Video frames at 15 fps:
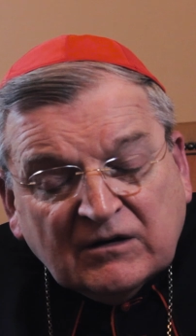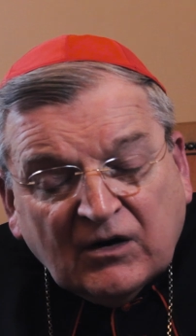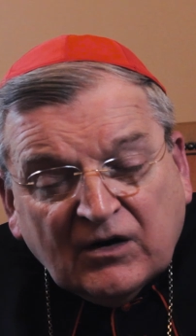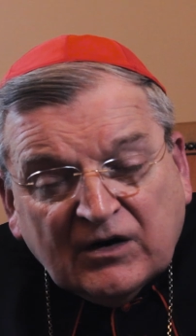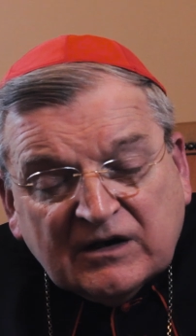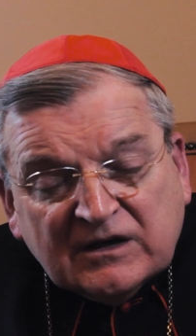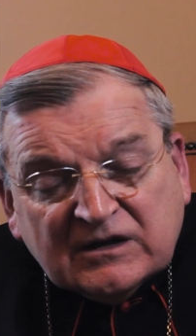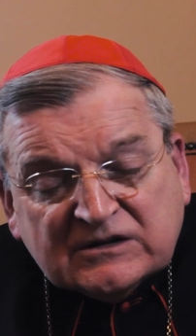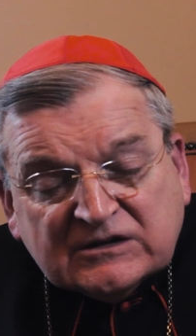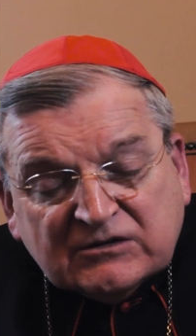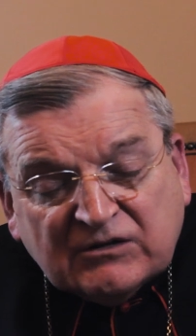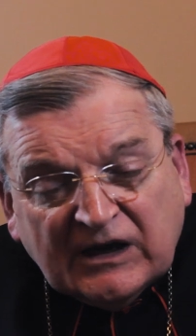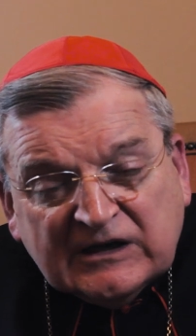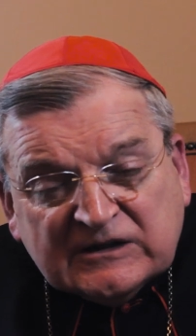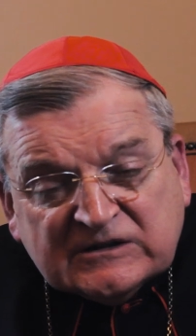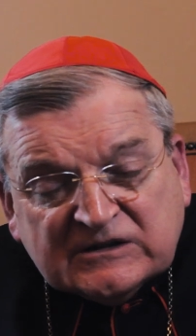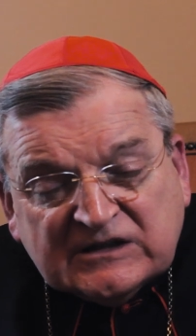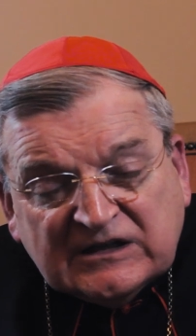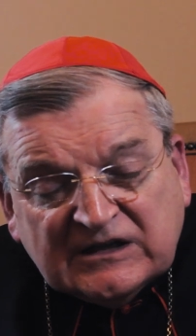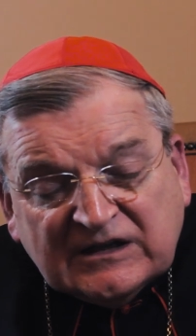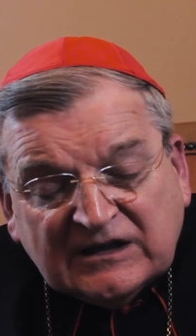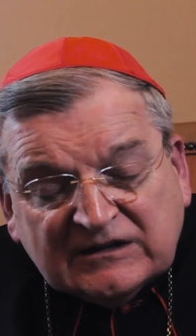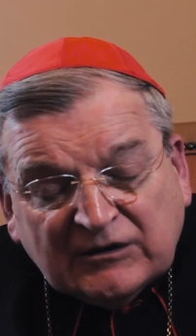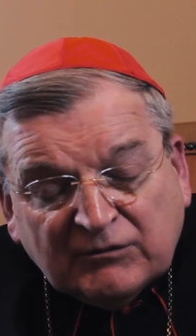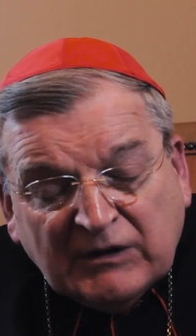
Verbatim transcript: glorious Christ seated at the